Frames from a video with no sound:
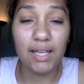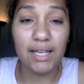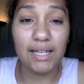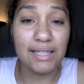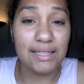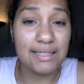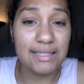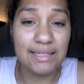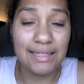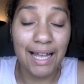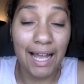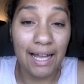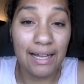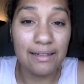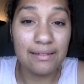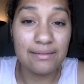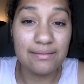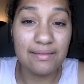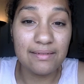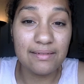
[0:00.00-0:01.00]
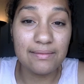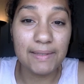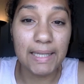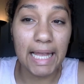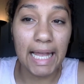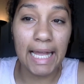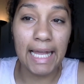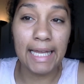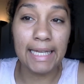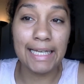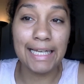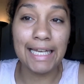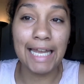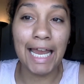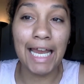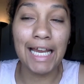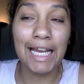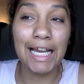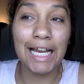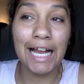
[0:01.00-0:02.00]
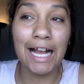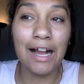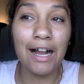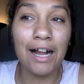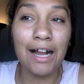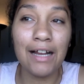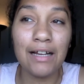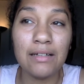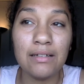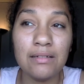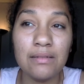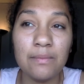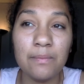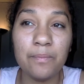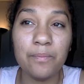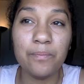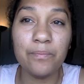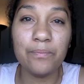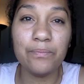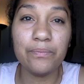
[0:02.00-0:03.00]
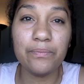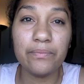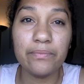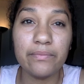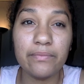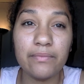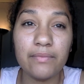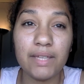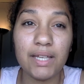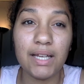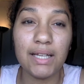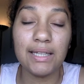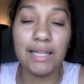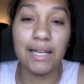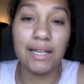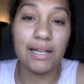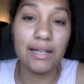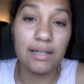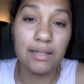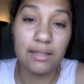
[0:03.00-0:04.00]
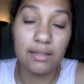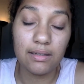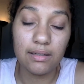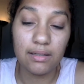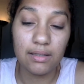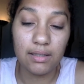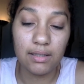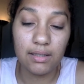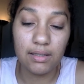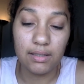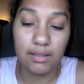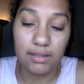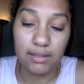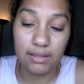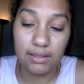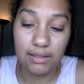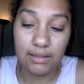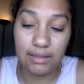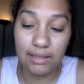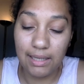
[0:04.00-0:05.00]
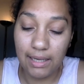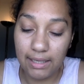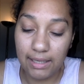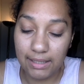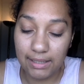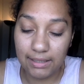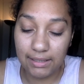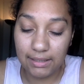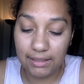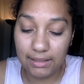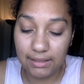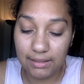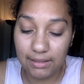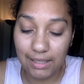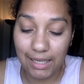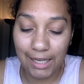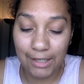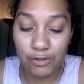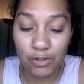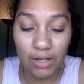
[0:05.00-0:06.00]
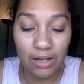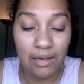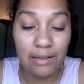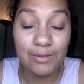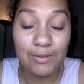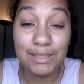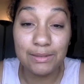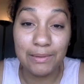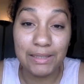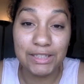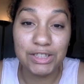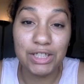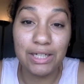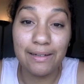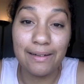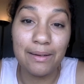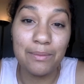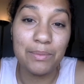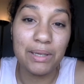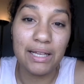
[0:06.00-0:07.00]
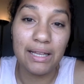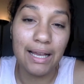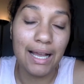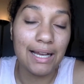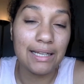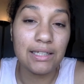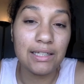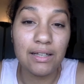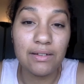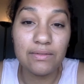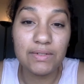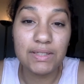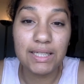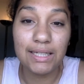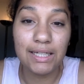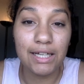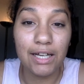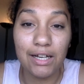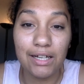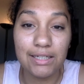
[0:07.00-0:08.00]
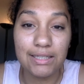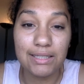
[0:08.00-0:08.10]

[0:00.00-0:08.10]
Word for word: It's not. And like I'm and like like I know I always mention her, but I love seeing her